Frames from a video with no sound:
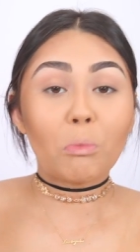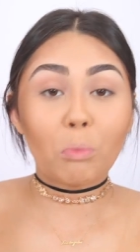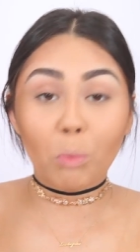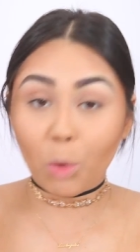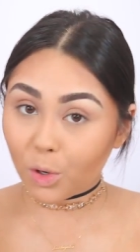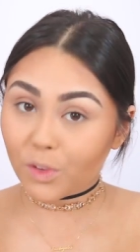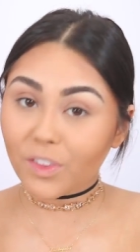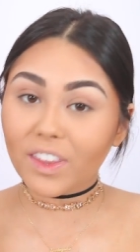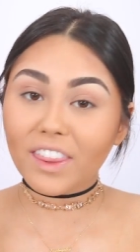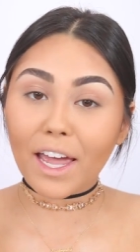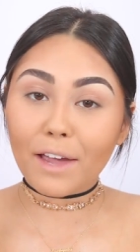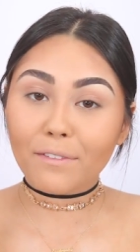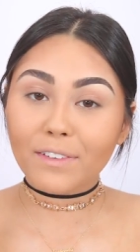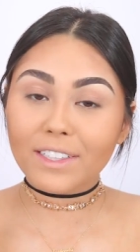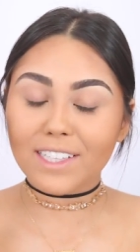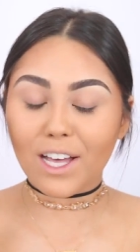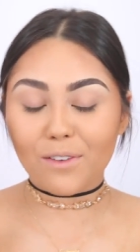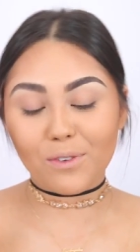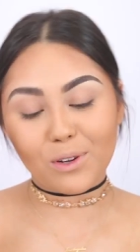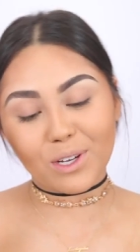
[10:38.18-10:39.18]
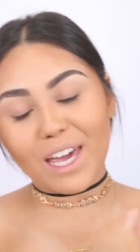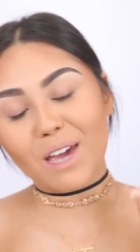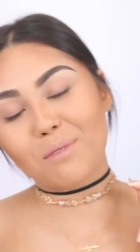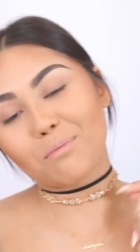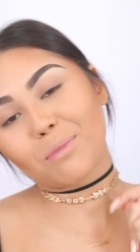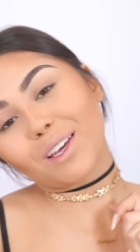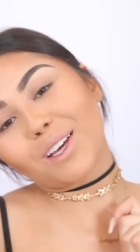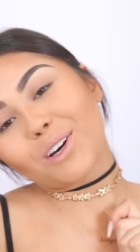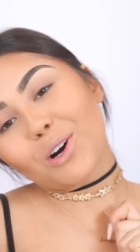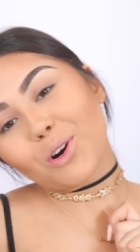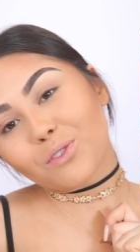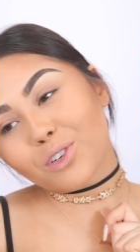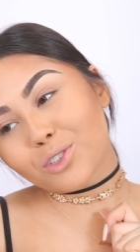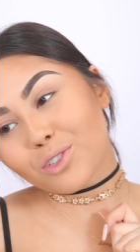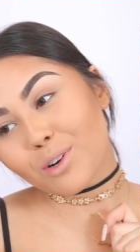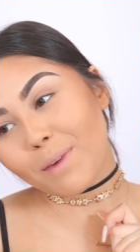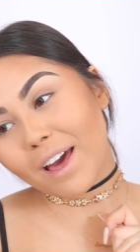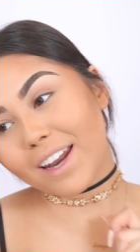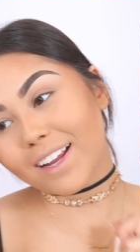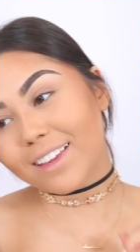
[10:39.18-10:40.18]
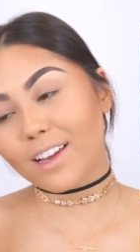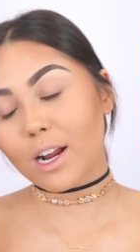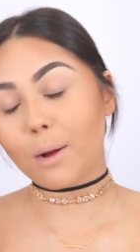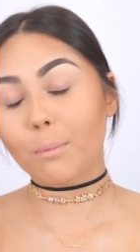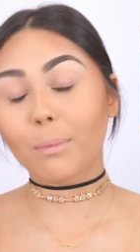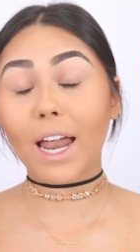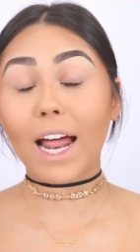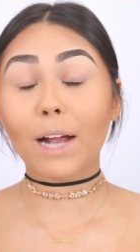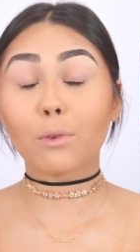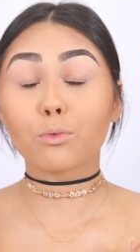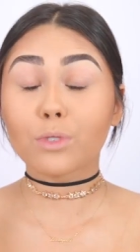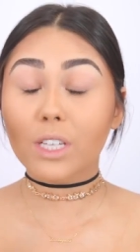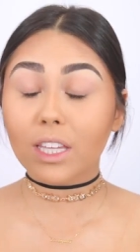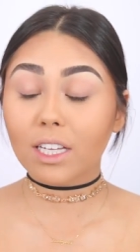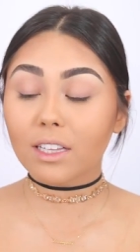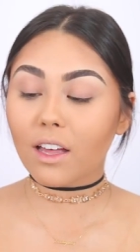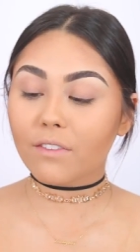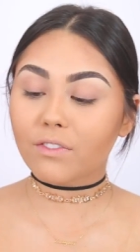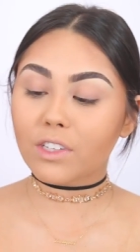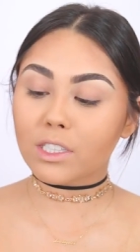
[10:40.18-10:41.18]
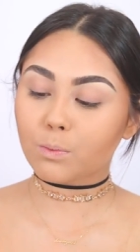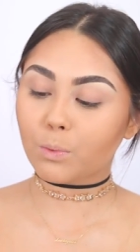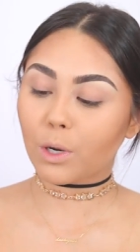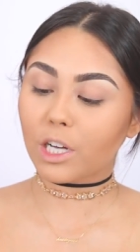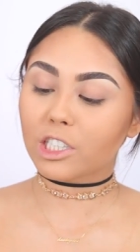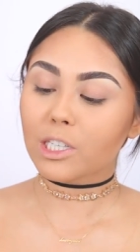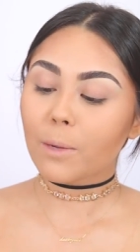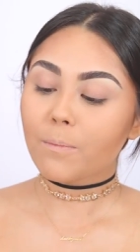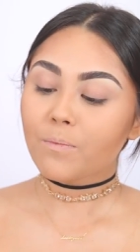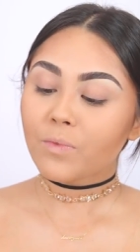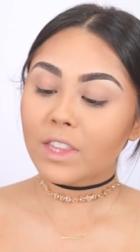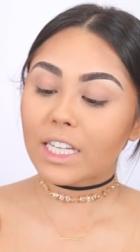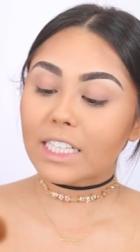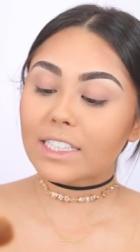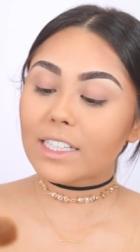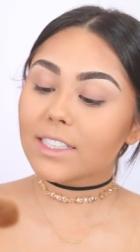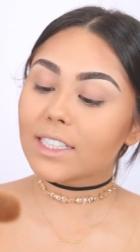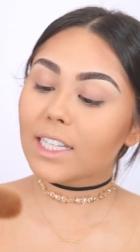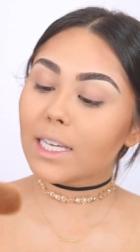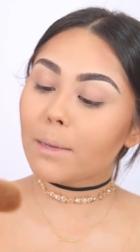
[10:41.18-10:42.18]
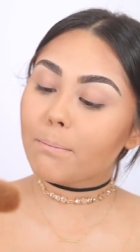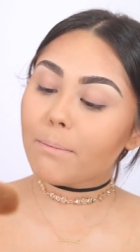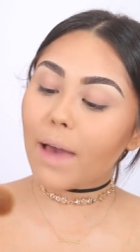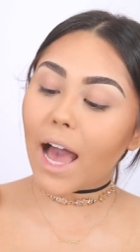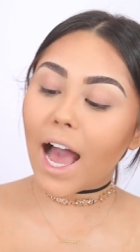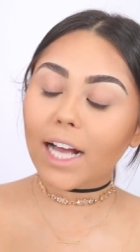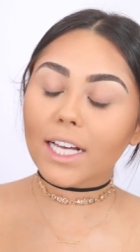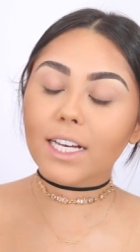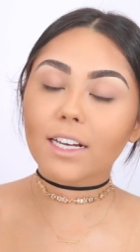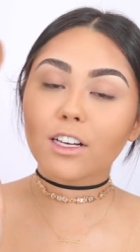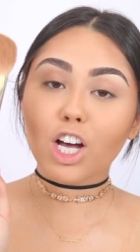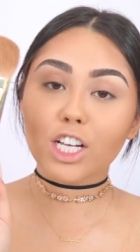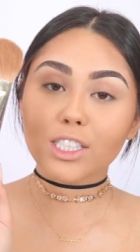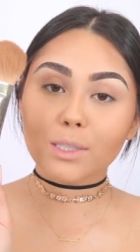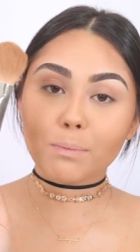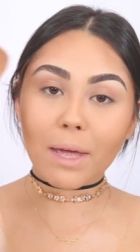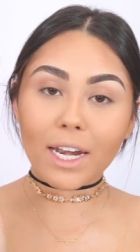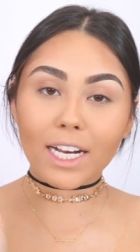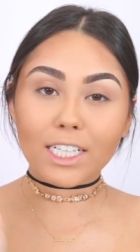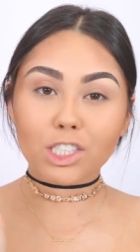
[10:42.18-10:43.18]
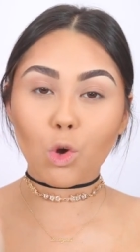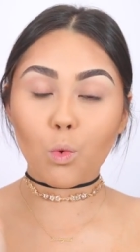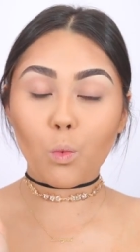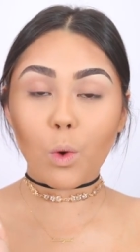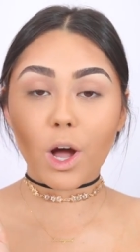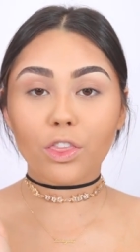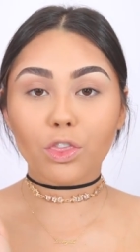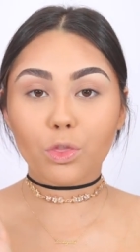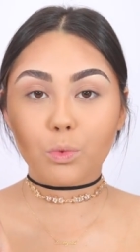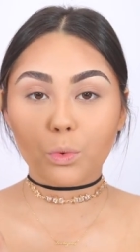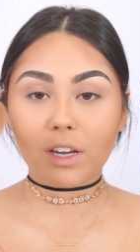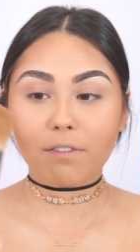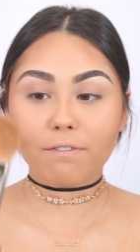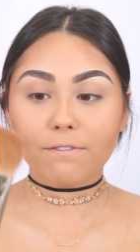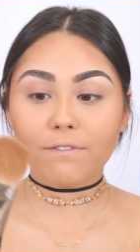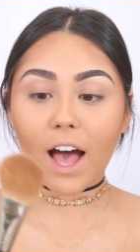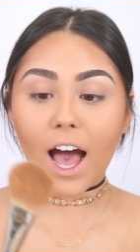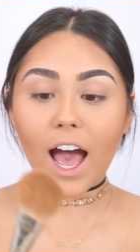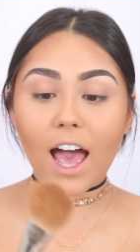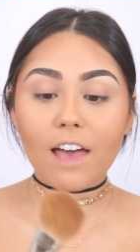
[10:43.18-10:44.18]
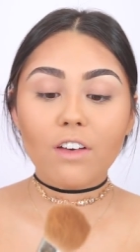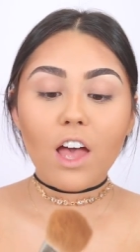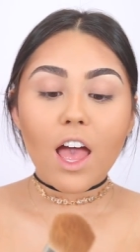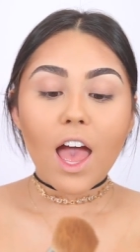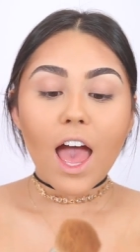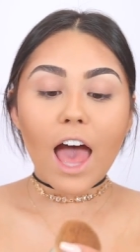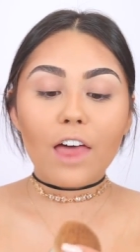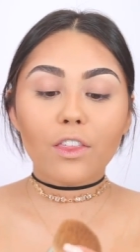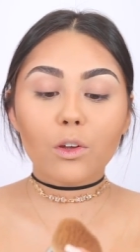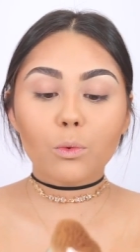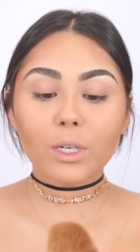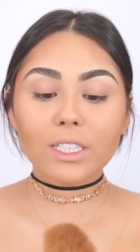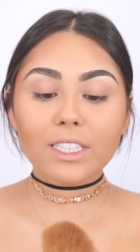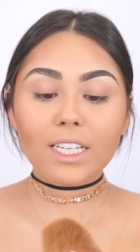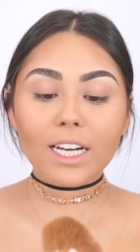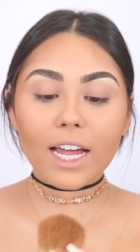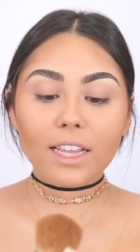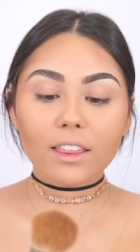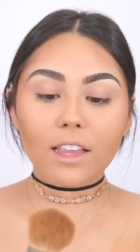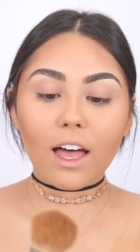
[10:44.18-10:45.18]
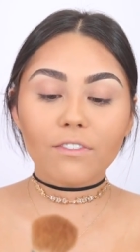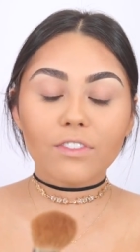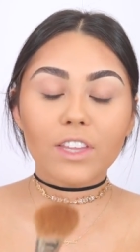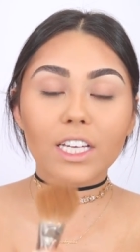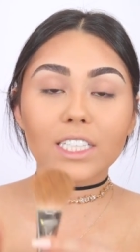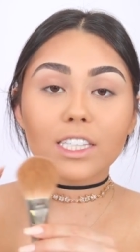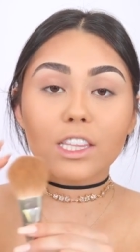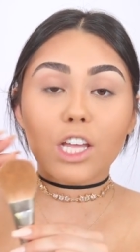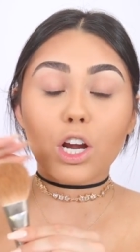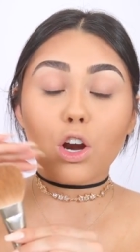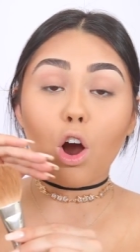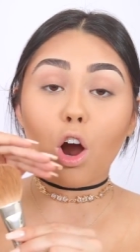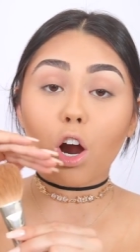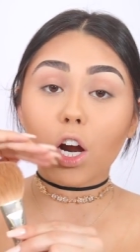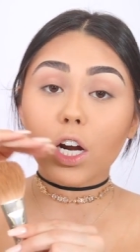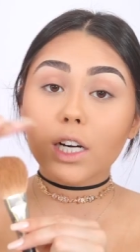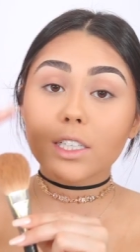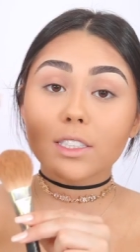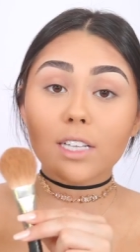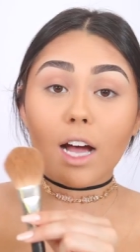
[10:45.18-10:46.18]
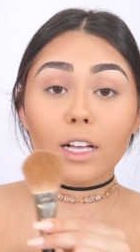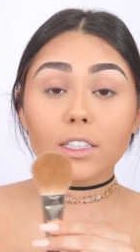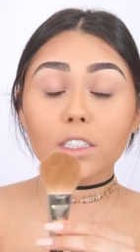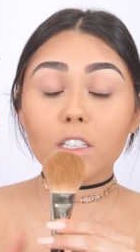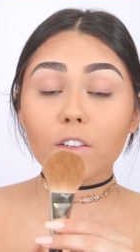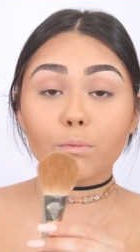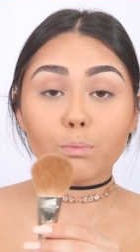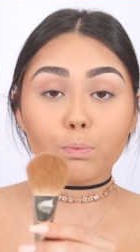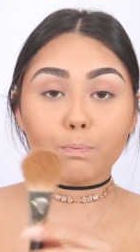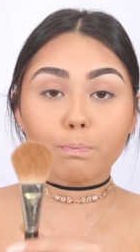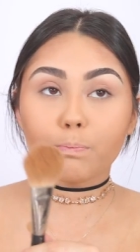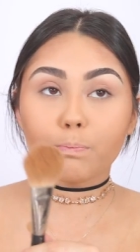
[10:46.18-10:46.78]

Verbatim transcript: more than life itself. Okay, I'm being over dramatic there, but I really love this brush. This is the MAC Cosmetics 135, and the reason I love this, there are tons of